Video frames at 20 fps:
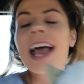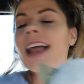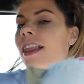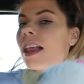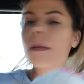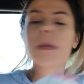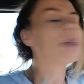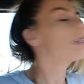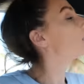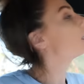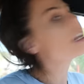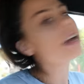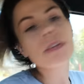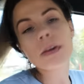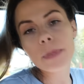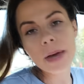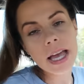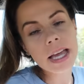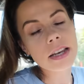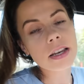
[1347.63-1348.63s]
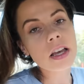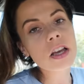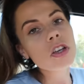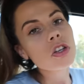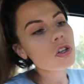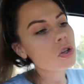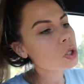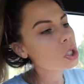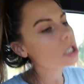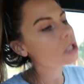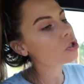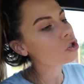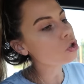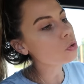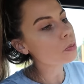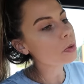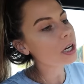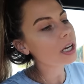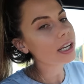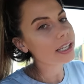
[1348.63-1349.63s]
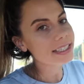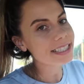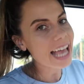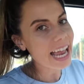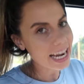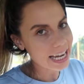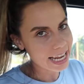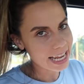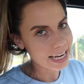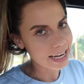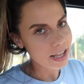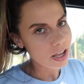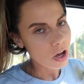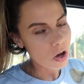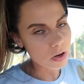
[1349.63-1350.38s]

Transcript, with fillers: Llama's never been, so she's super excited.